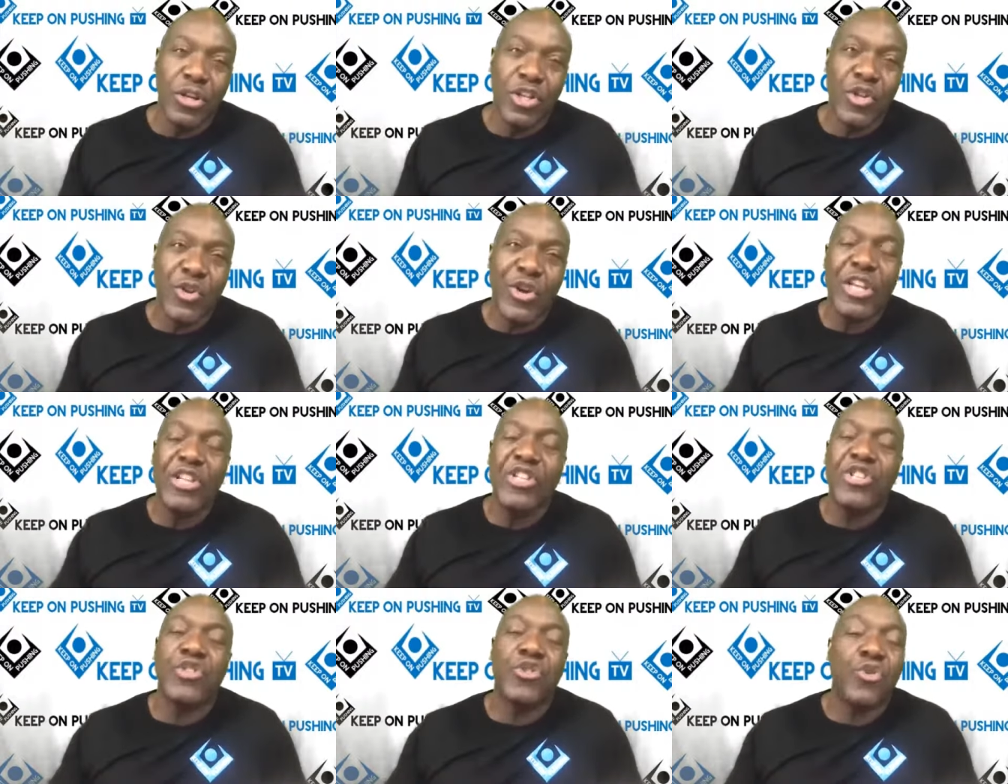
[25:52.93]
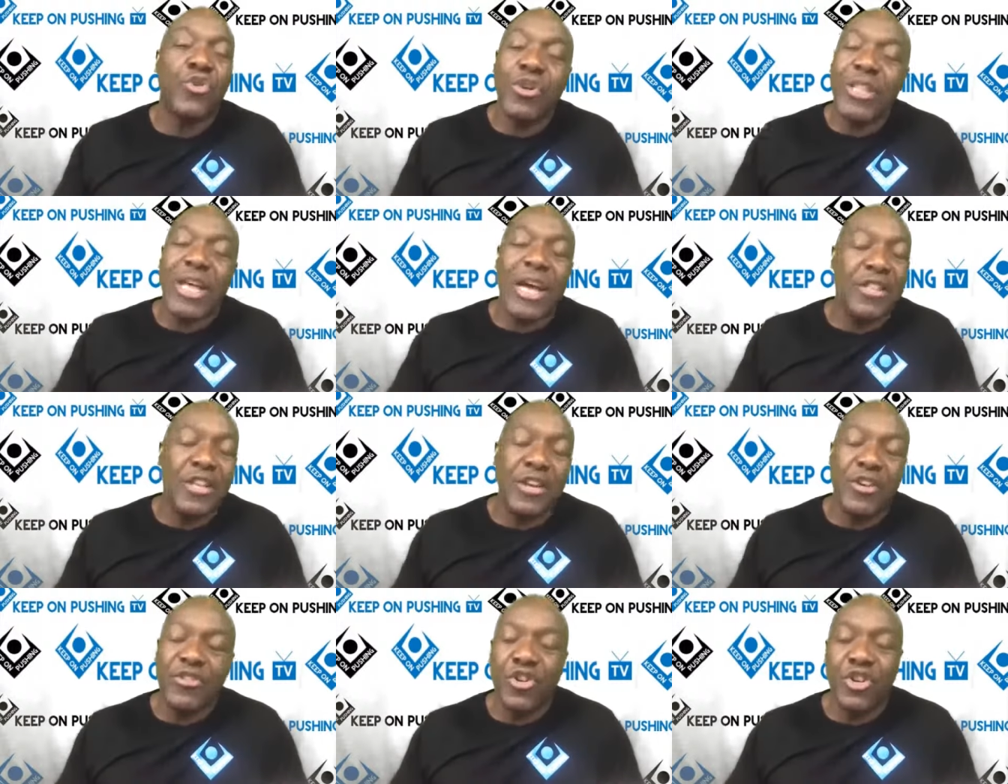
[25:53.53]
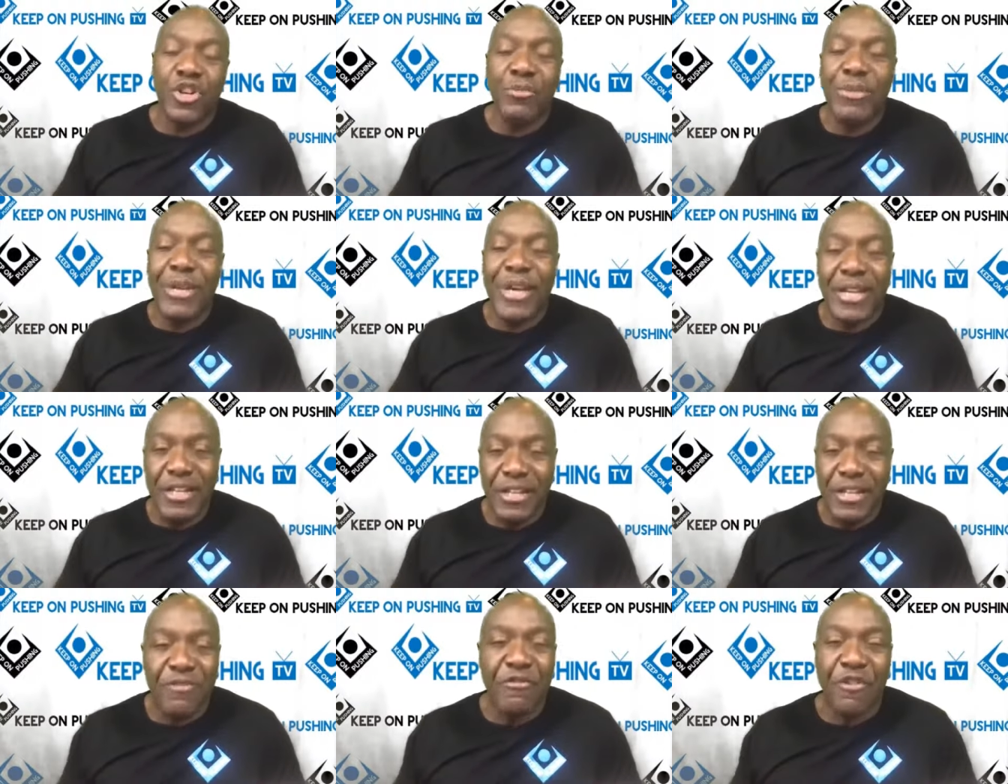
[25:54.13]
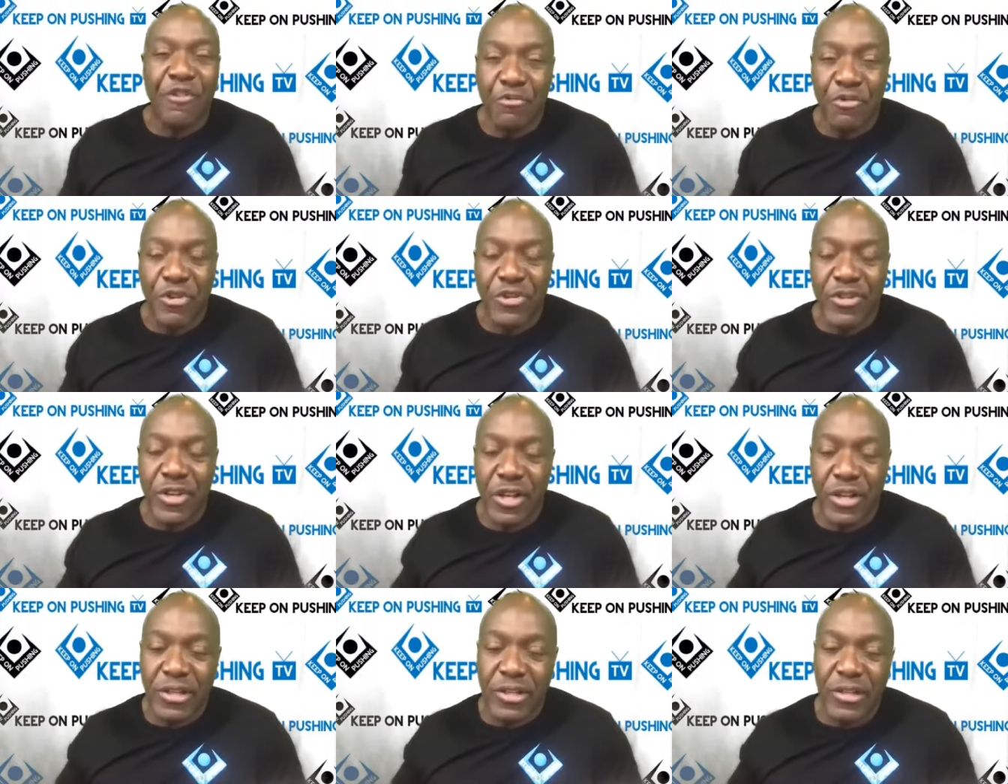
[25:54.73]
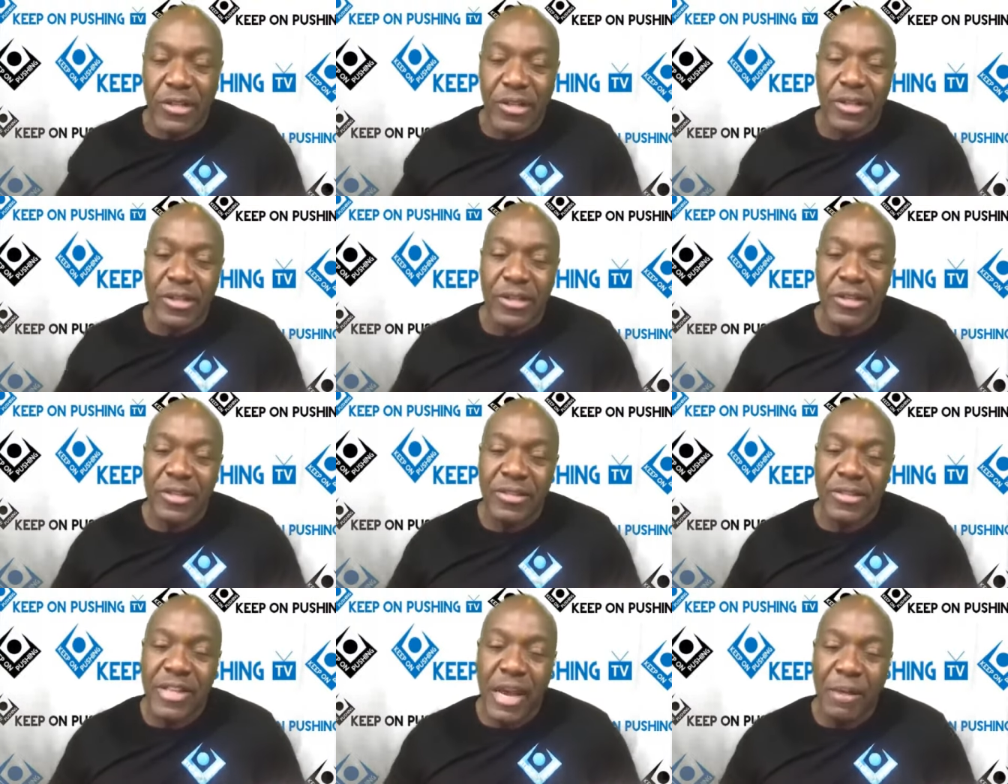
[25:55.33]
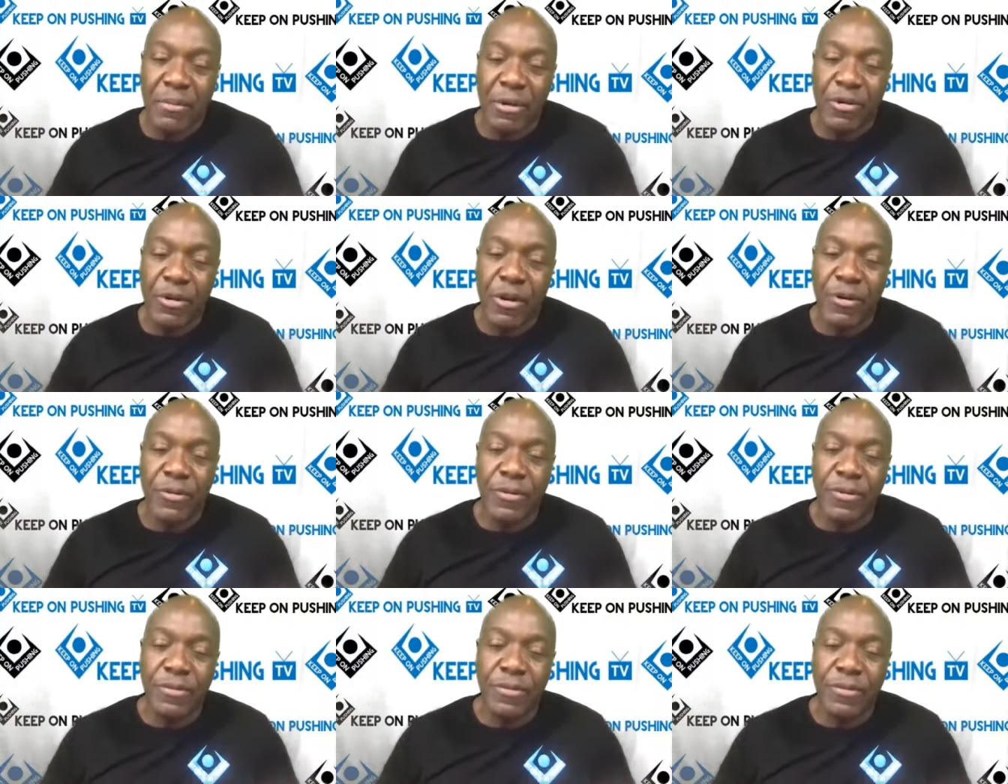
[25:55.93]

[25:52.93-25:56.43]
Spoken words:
to ensure that there's going to be a different result this time around?